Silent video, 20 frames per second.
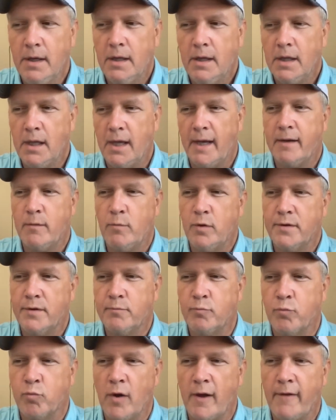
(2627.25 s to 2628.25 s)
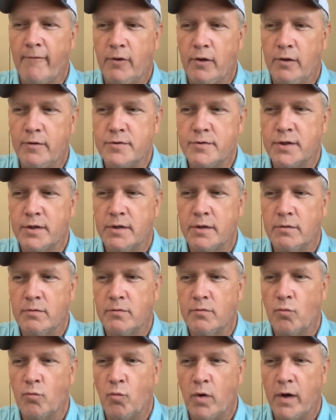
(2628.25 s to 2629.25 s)
Like with
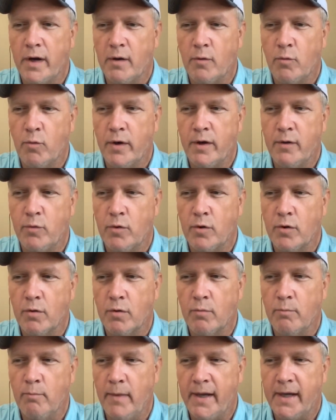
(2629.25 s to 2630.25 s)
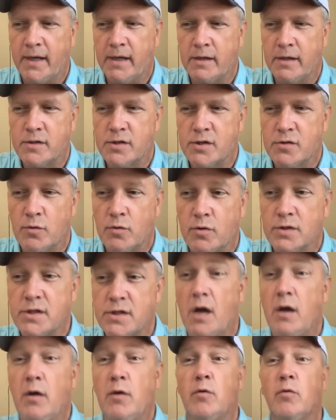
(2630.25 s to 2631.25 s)
Revolution, where we were making swords.
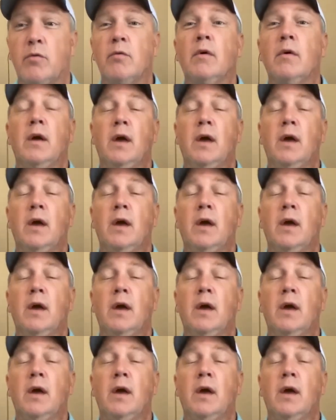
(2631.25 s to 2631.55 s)
Oh,